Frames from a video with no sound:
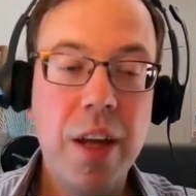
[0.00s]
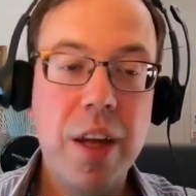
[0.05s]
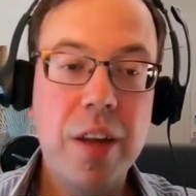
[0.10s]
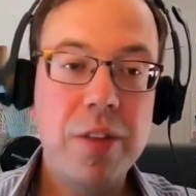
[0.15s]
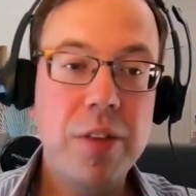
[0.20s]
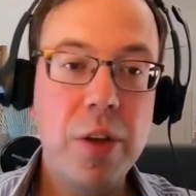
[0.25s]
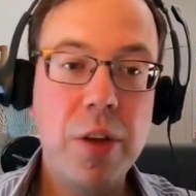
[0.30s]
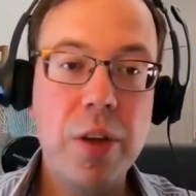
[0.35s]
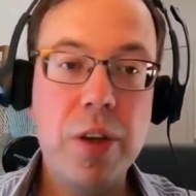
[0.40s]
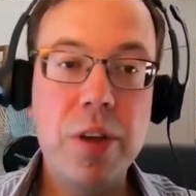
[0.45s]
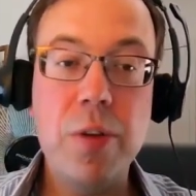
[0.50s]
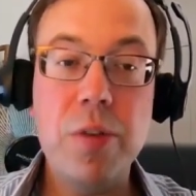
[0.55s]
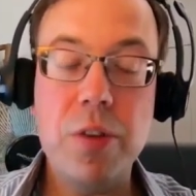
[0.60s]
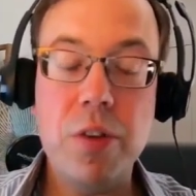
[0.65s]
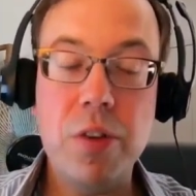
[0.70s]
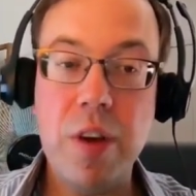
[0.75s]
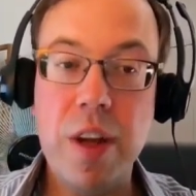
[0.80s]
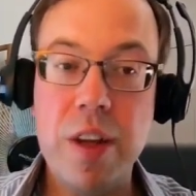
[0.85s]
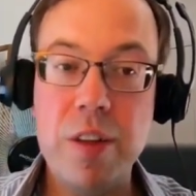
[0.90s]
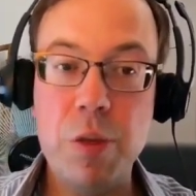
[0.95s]
So you can use the
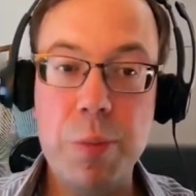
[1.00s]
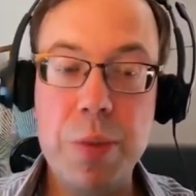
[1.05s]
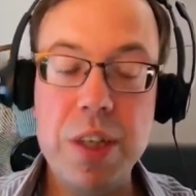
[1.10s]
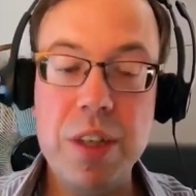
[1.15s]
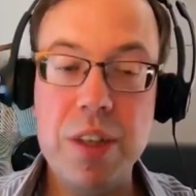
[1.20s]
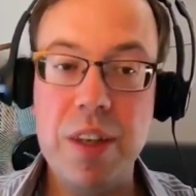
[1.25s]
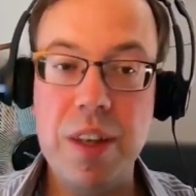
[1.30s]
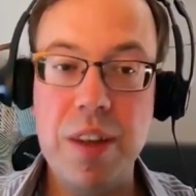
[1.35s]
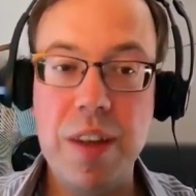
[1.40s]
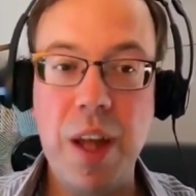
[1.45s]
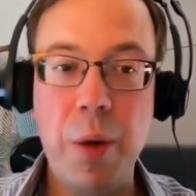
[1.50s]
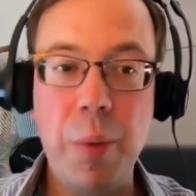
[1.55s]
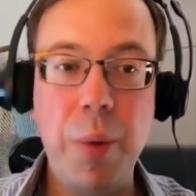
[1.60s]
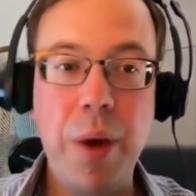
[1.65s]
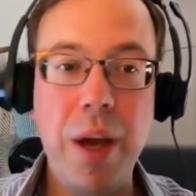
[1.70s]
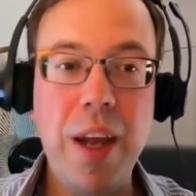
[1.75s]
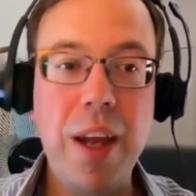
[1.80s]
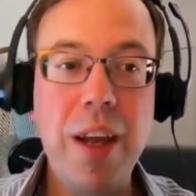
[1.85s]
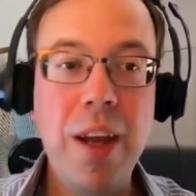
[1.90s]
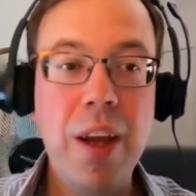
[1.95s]
transmission in that
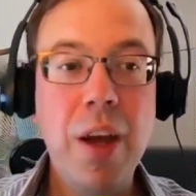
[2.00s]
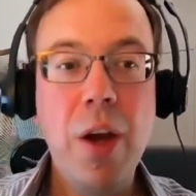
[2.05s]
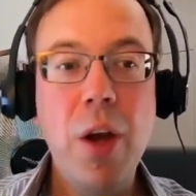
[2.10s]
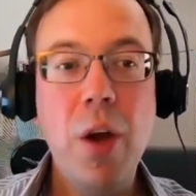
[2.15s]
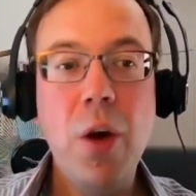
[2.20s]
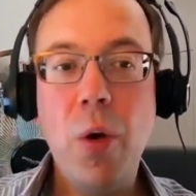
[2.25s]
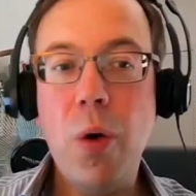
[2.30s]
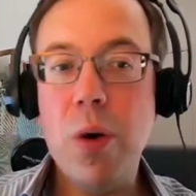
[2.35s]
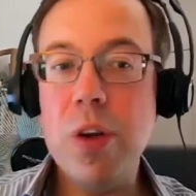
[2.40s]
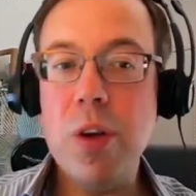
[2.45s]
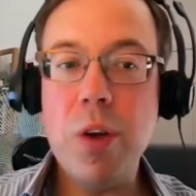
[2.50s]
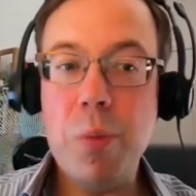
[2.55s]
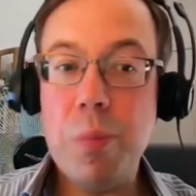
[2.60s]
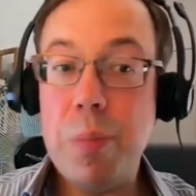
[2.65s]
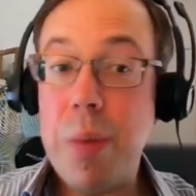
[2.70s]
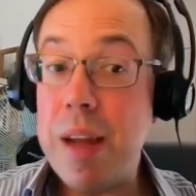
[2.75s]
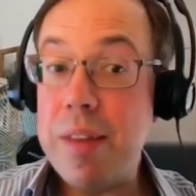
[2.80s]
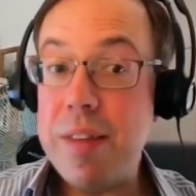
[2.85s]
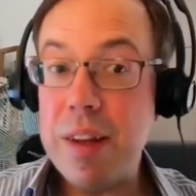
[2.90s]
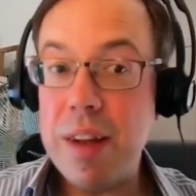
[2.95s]
way, or you can
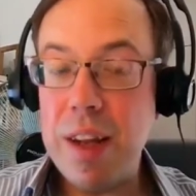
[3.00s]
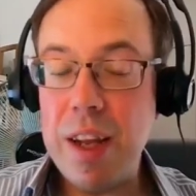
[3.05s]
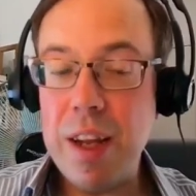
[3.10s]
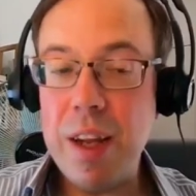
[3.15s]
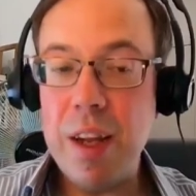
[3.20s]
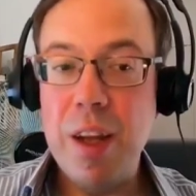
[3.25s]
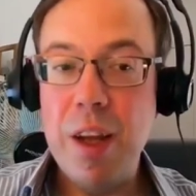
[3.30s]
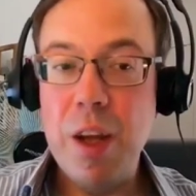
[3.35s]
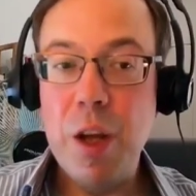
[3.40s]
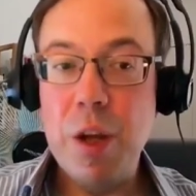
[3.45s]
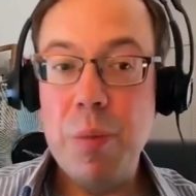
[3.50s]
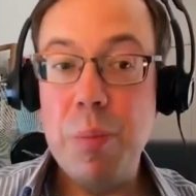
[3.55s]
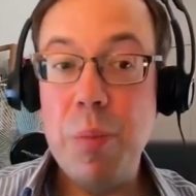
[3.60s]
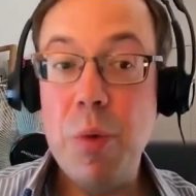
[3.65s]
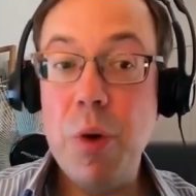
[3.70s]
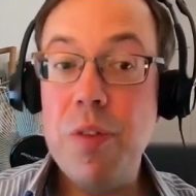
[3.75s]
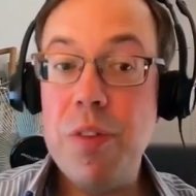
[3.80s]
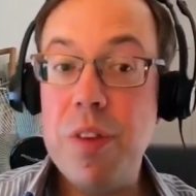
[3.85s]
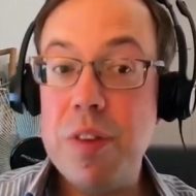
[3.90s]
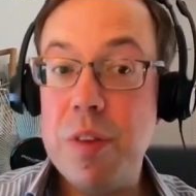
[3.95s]
basically
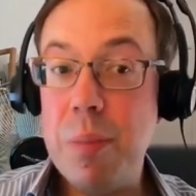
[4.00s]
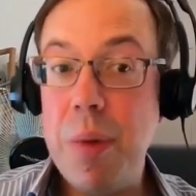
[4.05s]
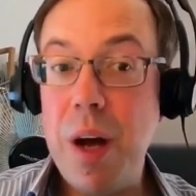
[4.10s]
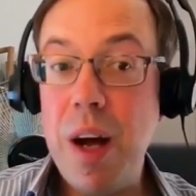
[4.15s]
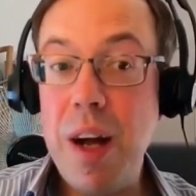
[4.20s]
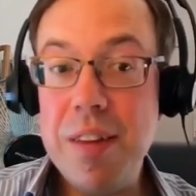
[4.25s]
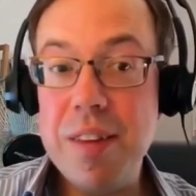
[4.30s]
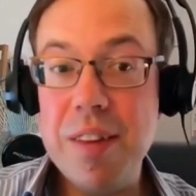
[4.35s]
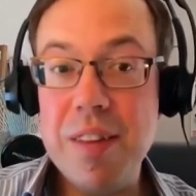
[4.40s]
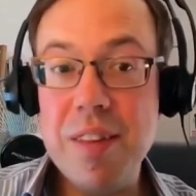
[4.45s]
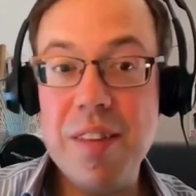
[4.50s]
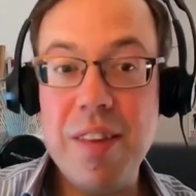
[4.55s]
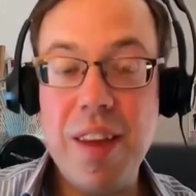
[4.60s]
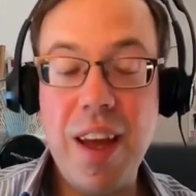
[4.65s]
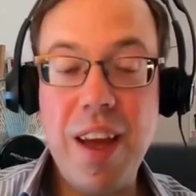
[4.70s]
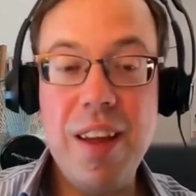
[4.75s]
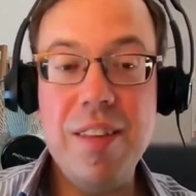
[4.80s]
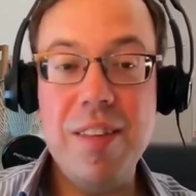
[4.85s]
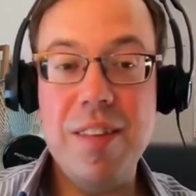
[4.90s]
move the demand instead.